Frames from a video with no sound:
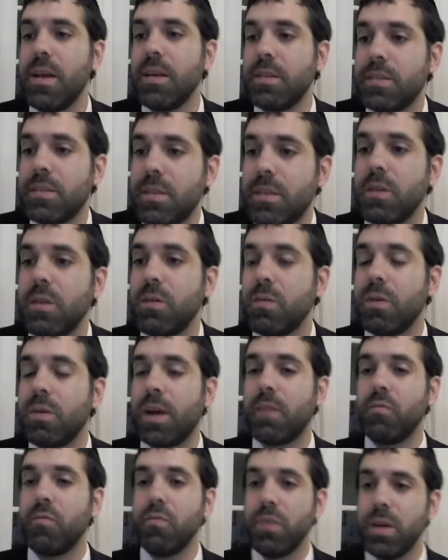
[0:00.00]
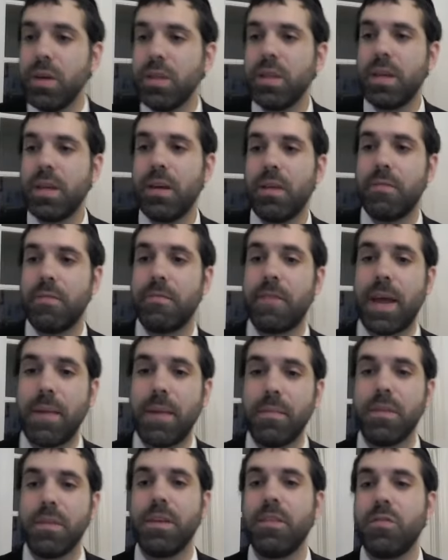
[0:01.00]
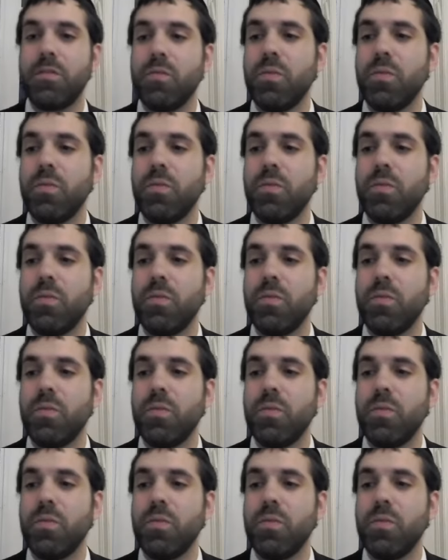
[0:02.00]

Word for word: So really, families